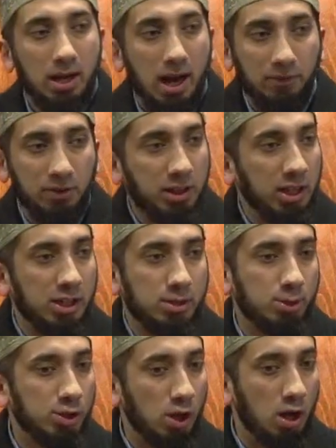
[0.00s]
Everything is
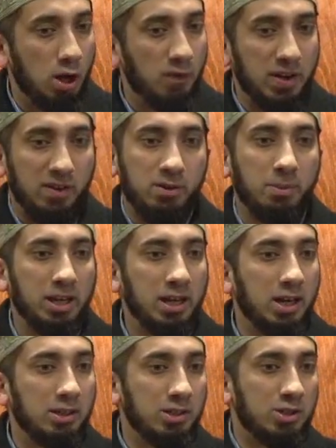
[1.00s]
resolved, everybody
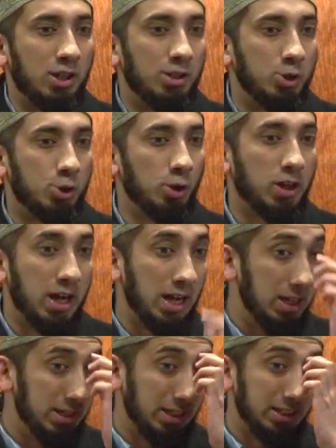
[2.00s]
hugged each other, shook
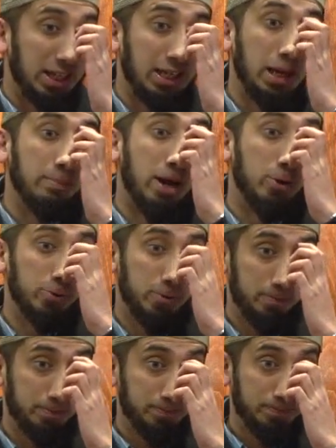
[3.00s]
hands, and they came out.